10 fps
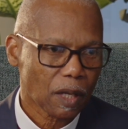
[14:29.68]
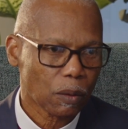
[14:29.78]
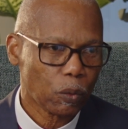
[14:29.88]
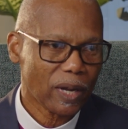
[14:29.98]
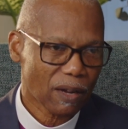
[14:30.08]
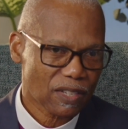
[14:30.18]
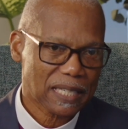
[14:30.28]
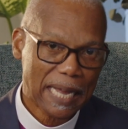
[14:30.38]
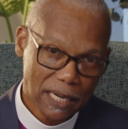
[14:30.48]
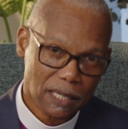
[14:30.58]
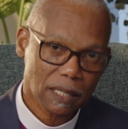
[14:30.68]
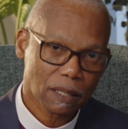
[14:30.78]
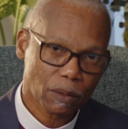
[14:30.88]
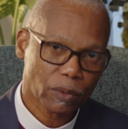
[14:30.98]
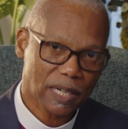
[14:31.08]
We have sat
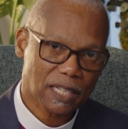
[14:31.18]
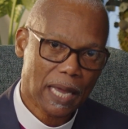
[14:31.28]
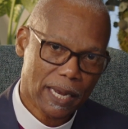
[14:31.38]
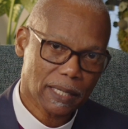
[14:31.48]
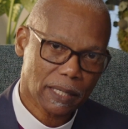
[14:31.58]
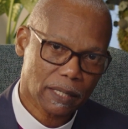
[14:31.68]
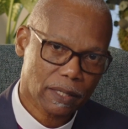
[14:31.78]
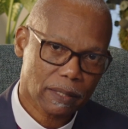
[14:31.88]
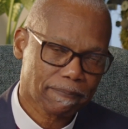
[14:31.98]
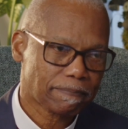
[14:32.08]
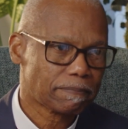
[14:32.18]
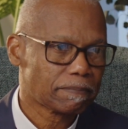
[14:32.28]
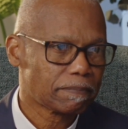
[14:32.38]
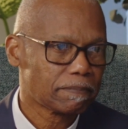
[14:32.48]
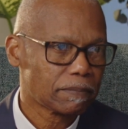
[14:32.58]
with the scientists.
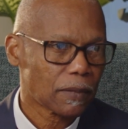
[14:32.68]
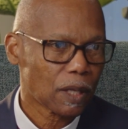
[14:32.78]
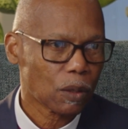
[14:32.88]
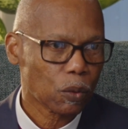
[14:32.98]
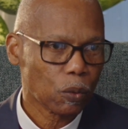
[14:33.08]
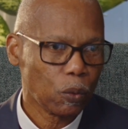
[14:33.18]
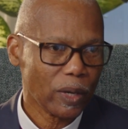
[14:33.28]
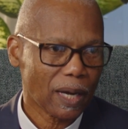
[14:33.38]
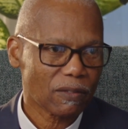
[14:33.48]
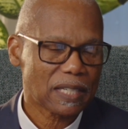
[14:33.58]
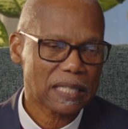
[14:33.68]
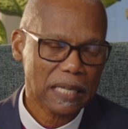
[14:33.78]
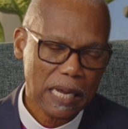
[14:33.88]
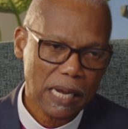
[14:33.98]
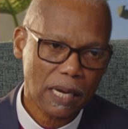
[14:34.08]
We have
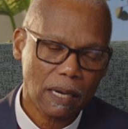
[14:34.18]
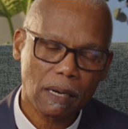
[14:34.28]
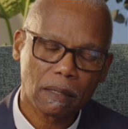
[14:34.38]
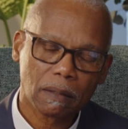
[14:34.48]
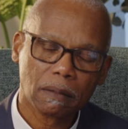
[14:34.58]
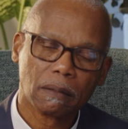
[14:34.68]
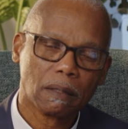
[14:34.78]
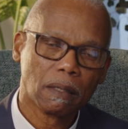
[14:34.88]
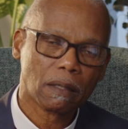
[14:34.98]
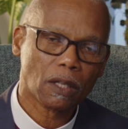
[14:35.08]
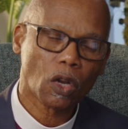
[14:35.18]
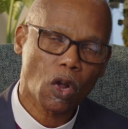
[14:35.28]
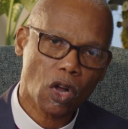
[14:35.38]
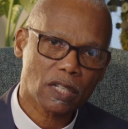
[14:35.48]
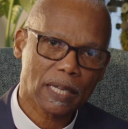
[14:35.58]
seen the
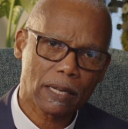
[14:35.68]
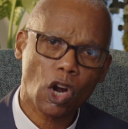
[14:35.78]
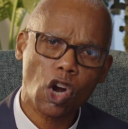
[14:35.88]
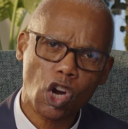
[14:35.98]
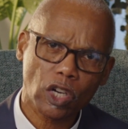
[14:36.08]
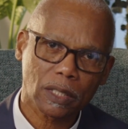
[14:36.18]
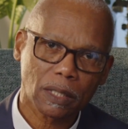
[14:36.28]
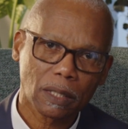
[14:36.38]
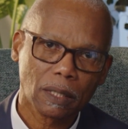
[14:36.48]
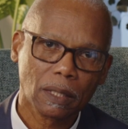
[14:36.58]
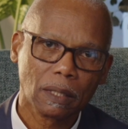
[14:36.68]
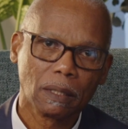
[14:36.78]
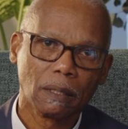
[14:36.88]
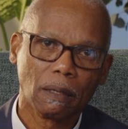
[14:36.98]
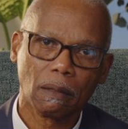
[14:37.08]
loss and the hurt
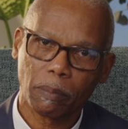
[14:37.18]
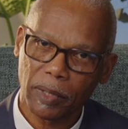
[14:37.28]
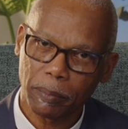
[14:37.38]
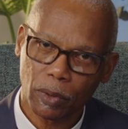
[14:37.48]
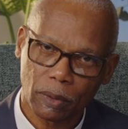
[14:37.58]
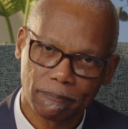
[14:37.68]
in the people.